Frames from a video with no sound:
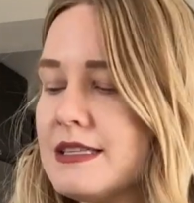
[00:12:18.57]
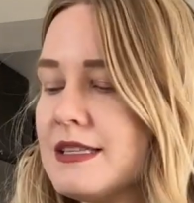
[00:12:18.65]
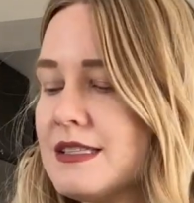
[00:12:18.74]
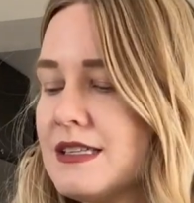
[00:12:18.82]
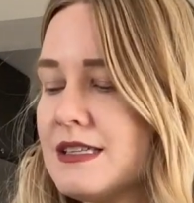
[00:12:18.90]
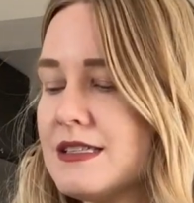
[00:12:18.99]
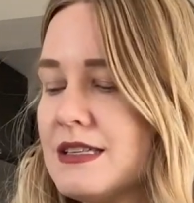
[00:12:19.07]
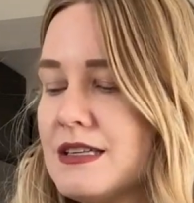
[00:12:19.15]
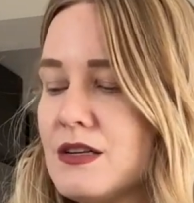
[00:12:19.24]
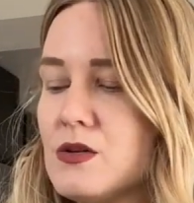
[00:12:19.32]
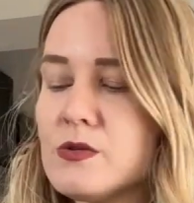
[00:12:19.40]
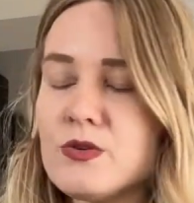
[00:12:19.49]
This is
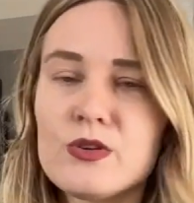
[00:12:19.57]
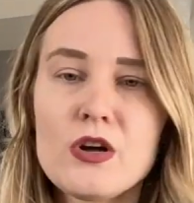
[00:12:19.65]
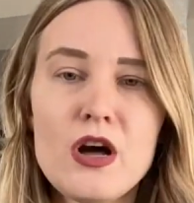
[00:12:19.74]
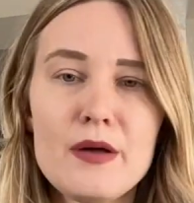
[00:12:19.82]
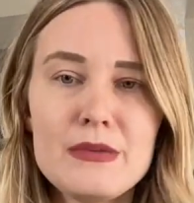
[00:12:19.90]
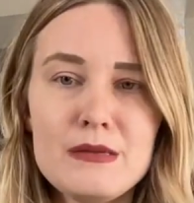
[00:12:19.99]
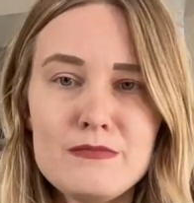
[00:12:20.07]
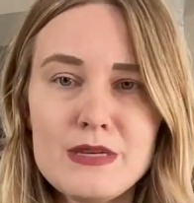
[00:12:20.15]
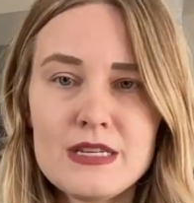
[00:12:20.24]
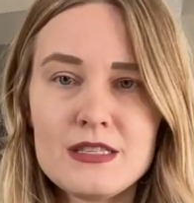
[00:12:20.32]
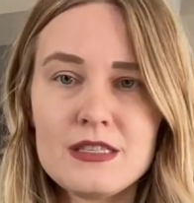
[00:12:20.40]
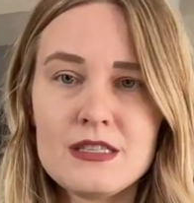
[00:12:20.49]
an Ultra Calming
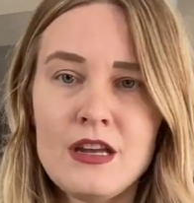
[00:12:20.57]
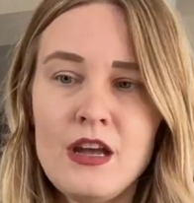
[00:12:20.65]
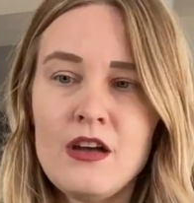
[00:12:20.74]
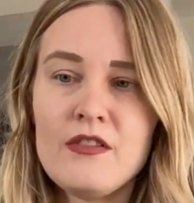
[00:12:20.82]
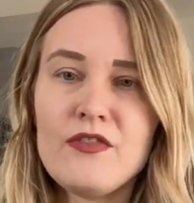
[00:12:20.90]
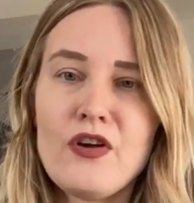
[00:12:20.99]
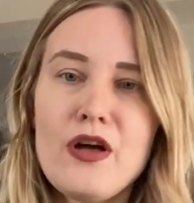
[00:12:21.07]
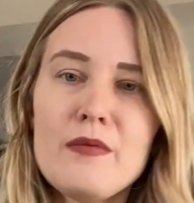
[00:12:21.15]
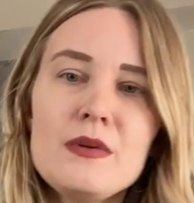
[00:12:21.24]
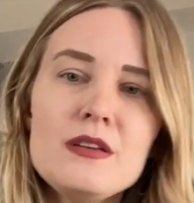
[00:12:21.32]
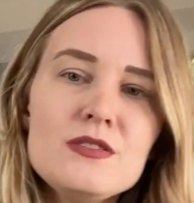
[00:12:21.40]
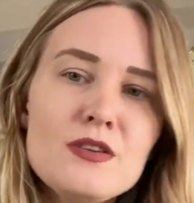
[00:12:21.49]
Mist
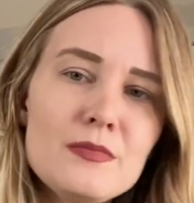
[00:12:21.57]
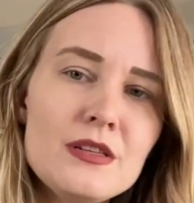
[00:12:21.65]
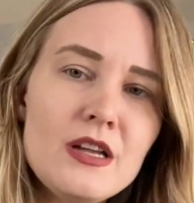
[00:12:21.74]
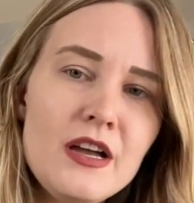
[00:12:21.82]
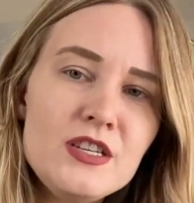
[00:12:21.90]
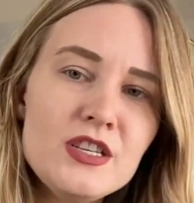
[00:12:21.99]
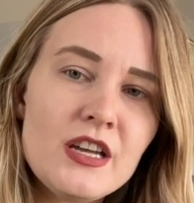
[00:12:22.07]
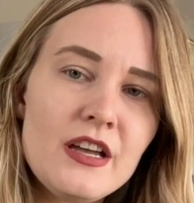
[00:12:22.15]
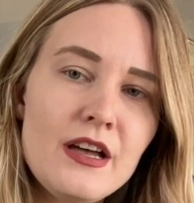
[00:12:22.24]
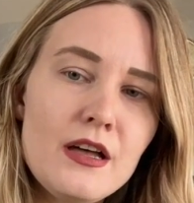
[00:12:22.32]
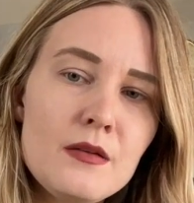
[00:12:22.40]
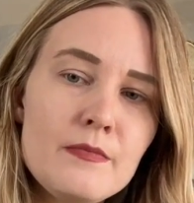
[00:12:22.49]
from
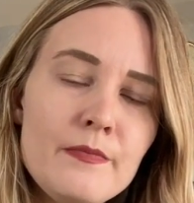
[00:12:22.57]
Dermalogica.